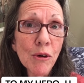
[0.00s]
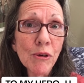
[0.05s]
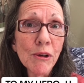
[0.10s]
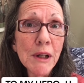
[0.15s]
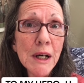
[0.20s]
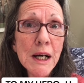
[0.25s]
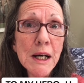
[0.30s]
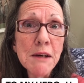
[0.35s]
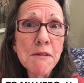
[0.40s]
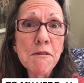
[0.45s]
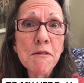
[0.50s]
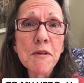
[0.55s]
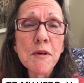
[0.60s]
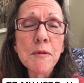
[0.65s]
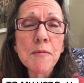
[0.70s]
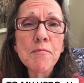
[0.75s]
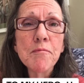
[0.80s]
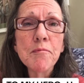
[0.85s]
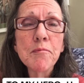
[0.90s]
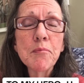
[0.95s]
life
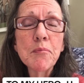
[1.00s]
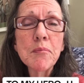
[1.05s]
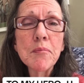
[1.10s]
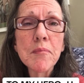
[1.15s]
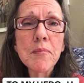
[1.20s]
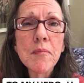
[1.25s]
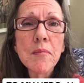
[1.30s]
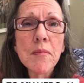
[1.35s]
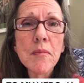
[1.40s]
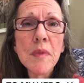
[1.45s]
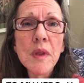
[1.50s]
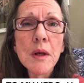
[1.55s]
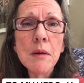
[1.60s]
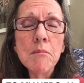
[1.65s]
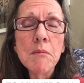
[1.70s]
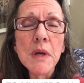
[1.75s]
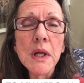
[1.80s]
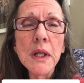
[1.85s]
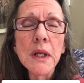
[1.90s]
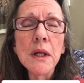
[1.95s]

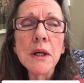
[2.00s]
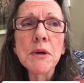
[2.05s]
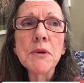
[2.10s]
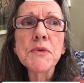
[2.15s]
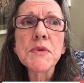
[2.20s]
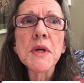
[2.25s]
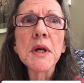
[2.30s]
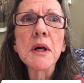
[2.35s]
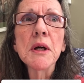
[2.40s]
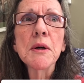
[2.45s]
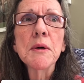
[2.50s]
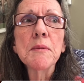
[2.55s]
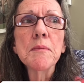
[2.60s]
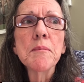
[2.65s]
many years ago.